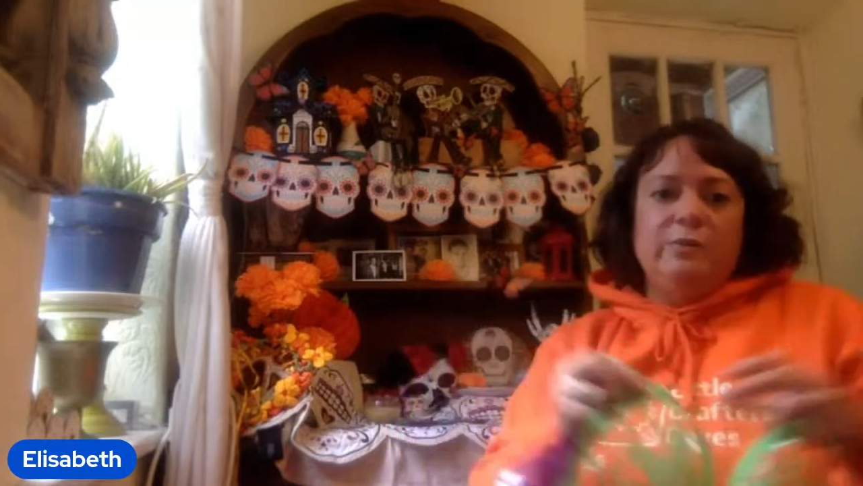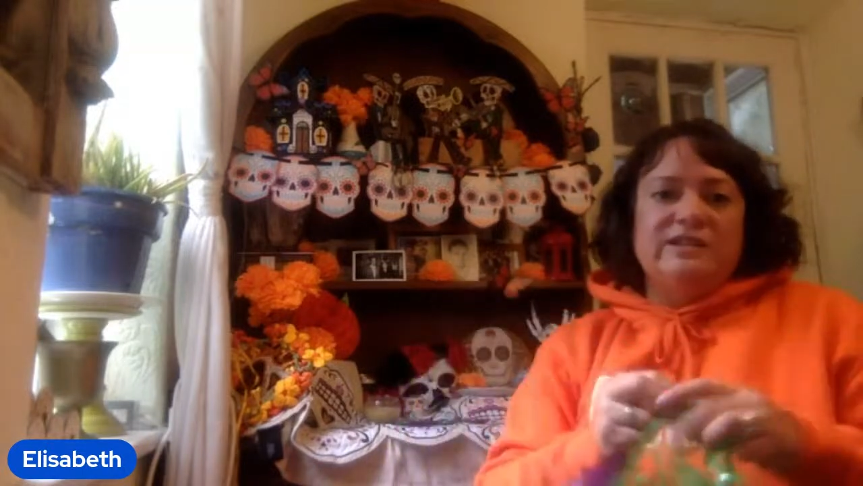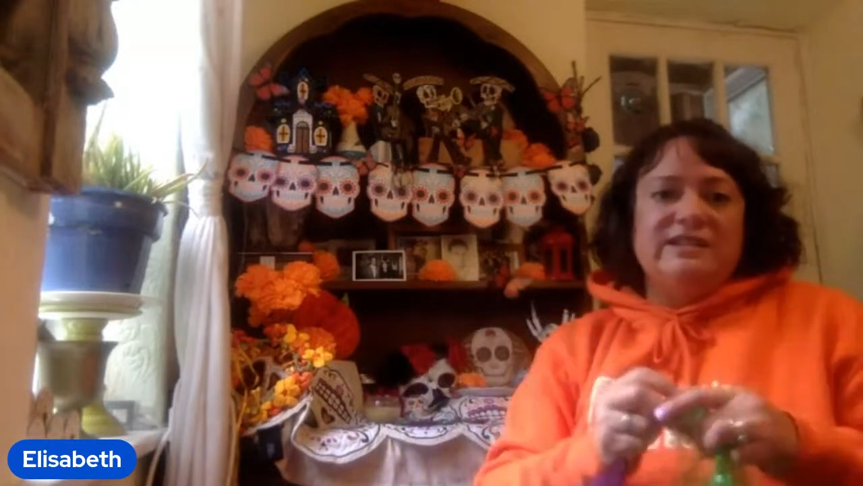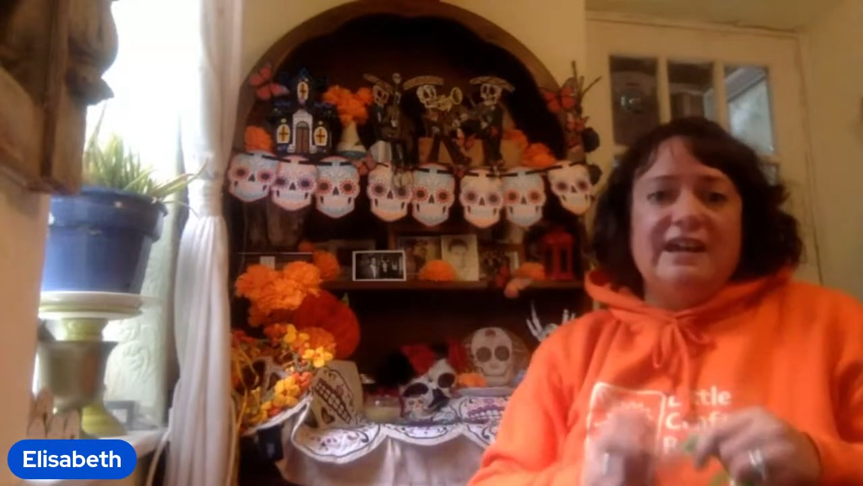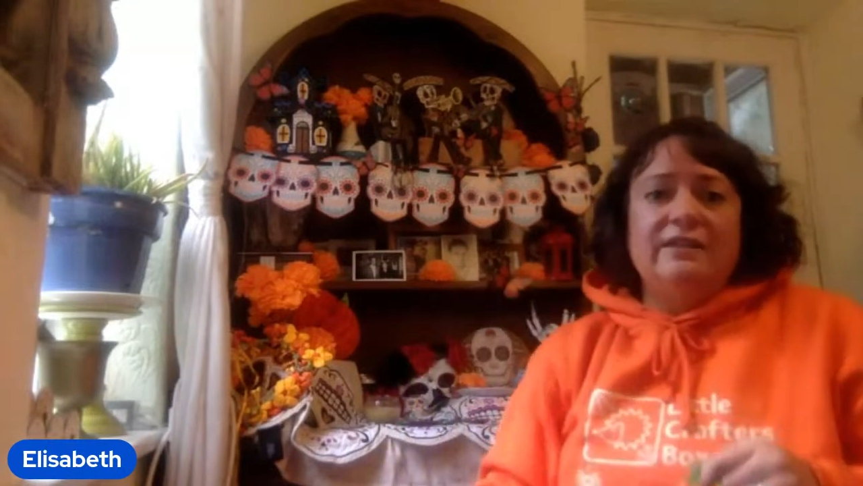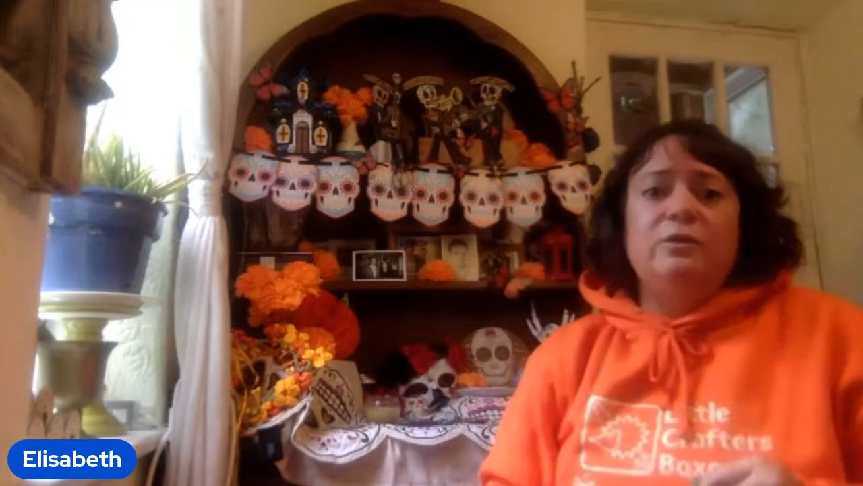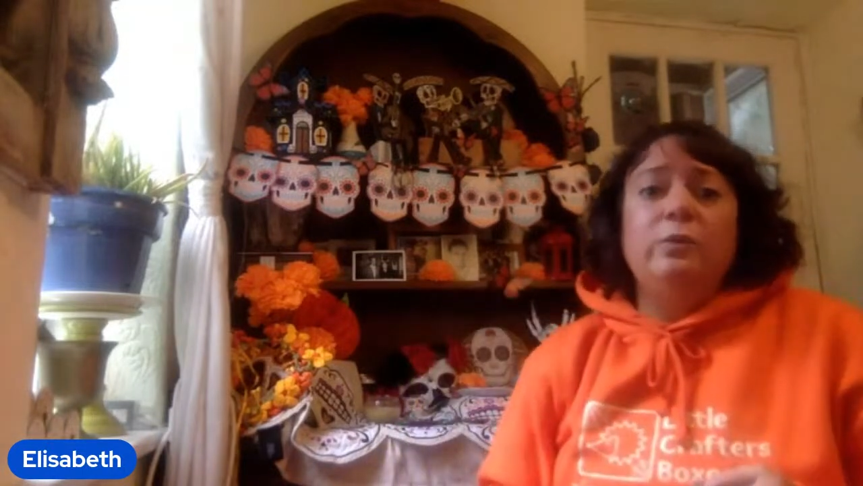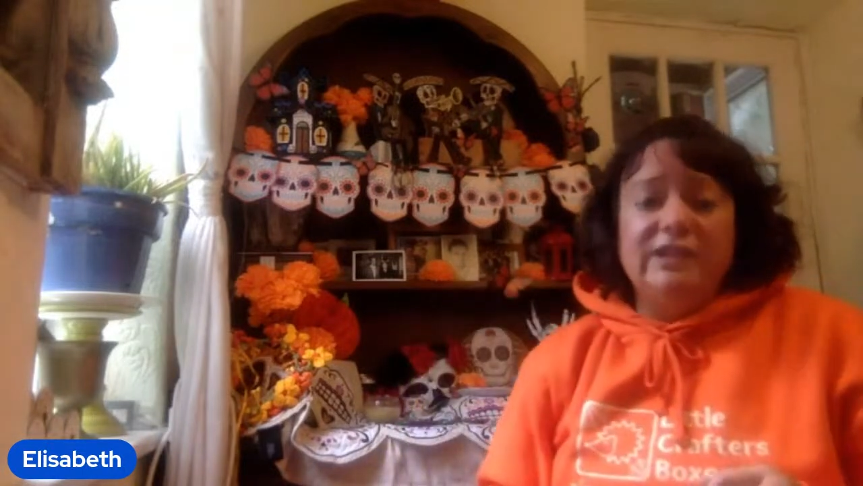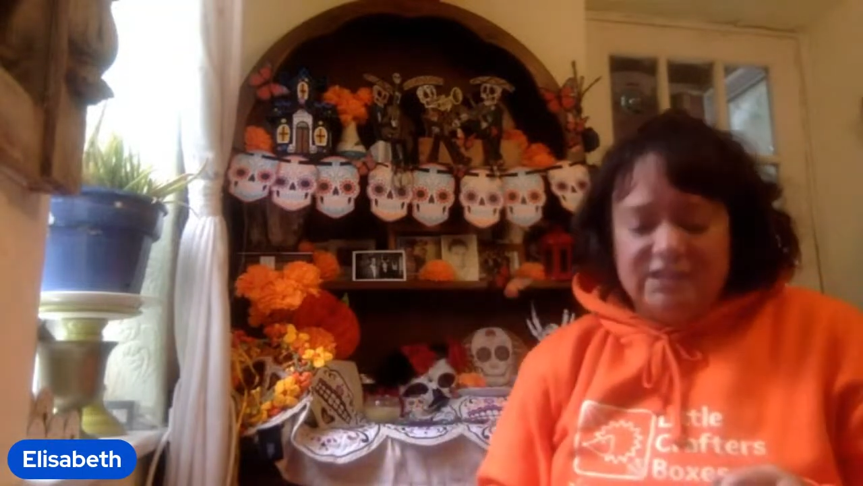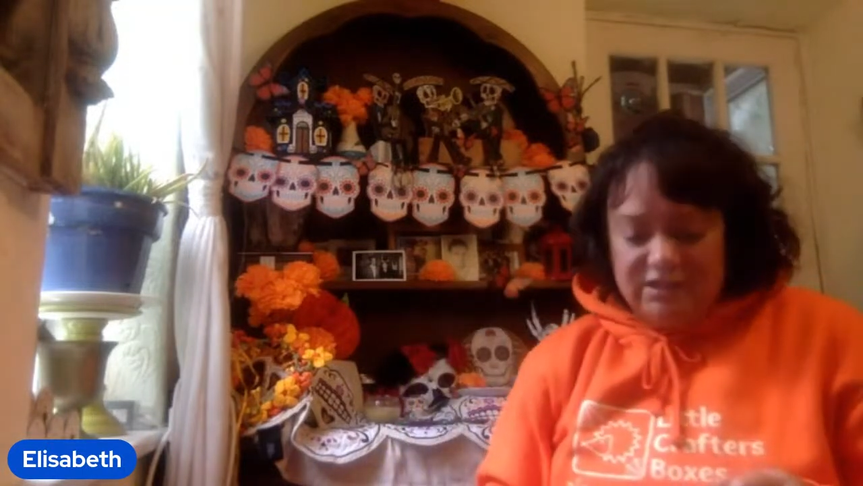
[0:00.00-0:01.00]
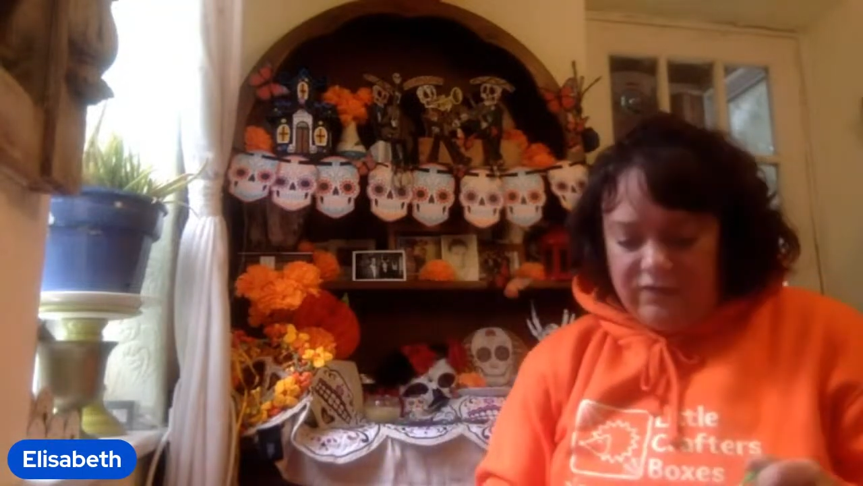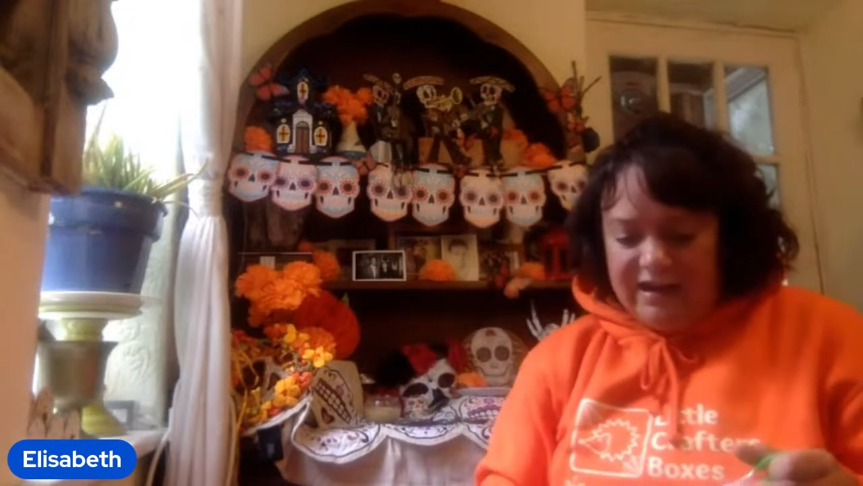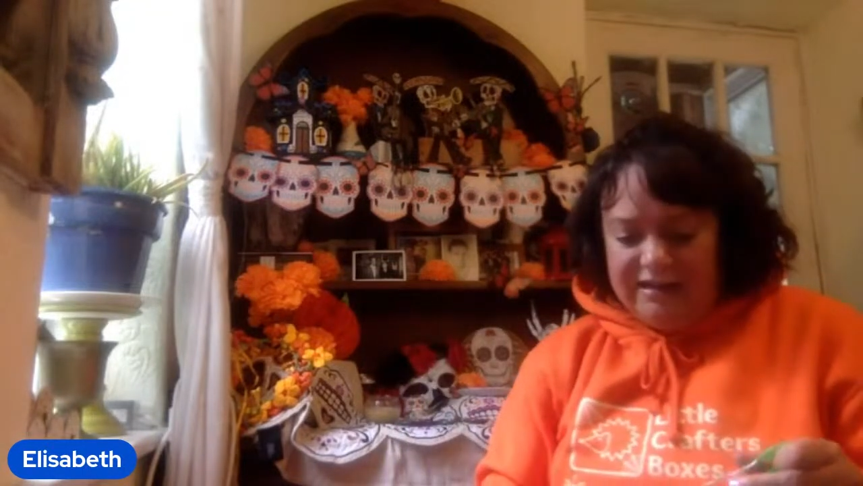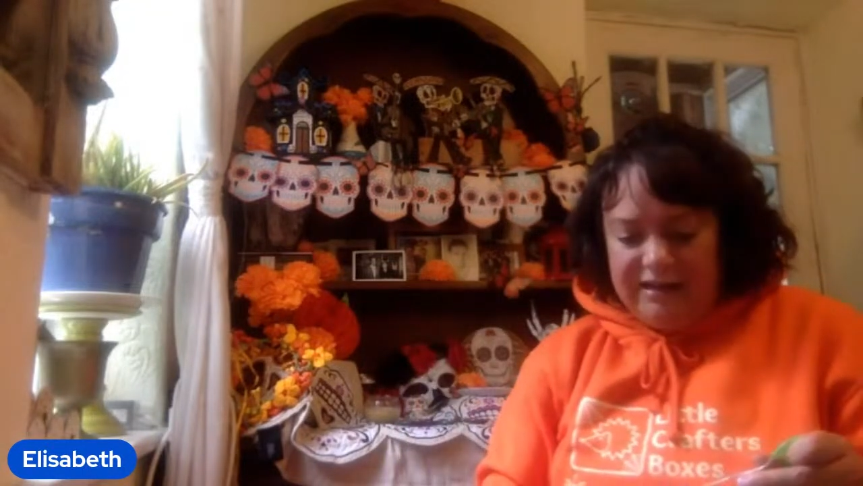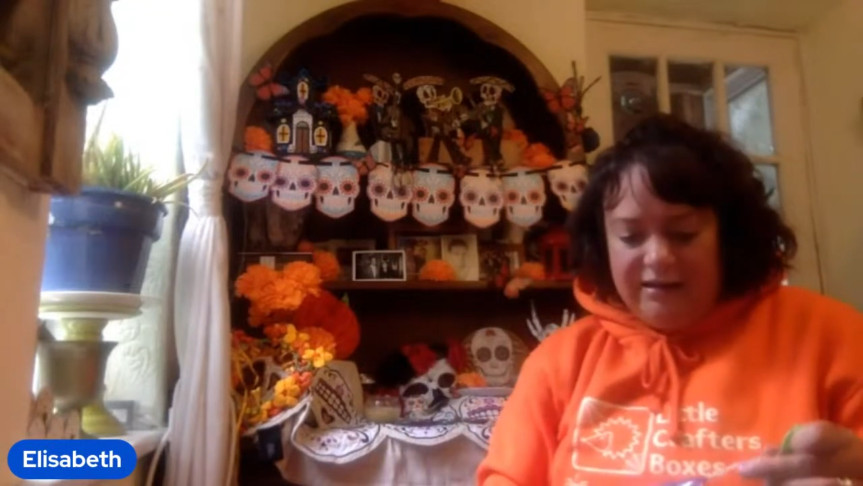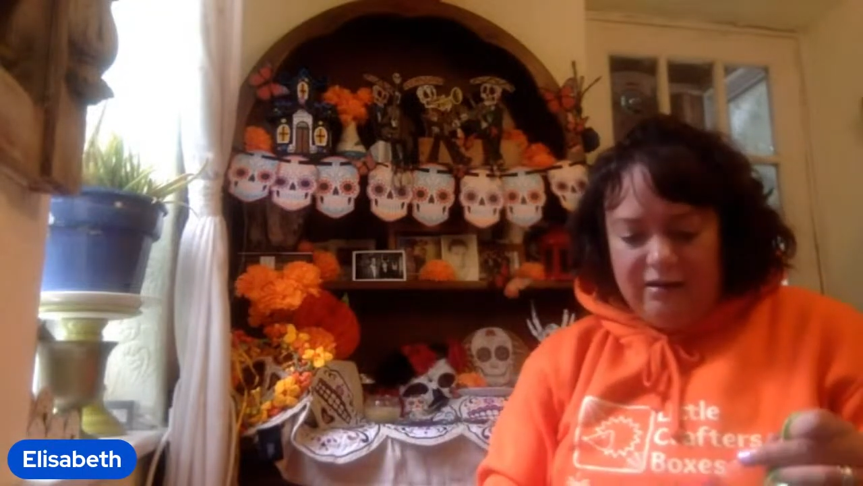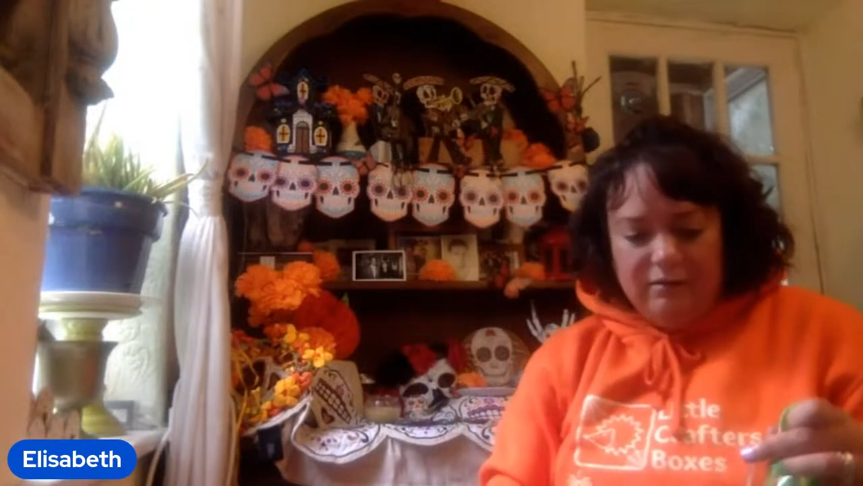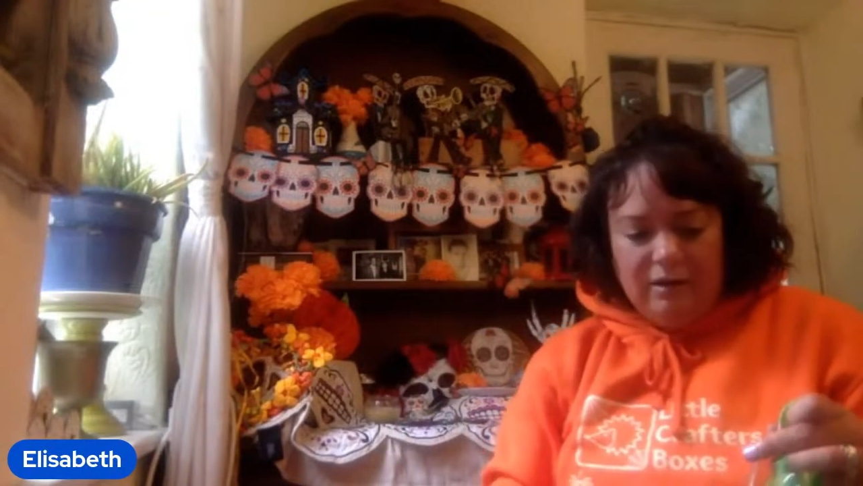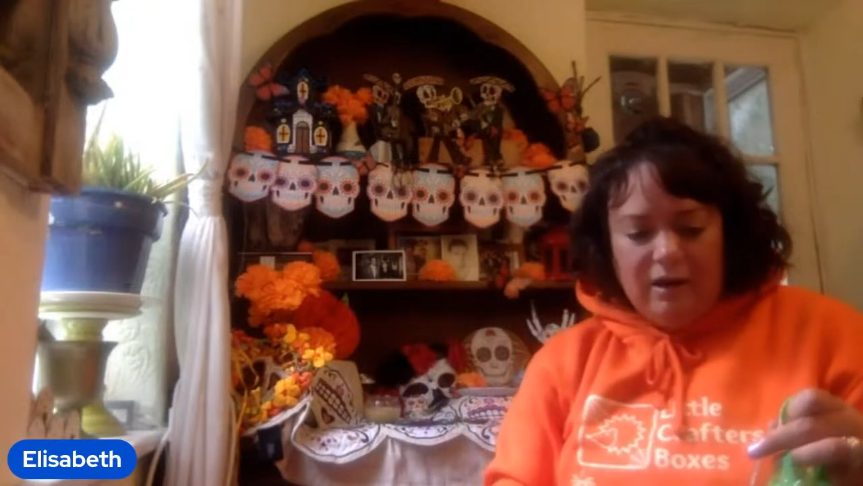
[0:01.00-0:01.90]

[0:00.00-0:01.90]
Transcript: withstand the wind and rain here.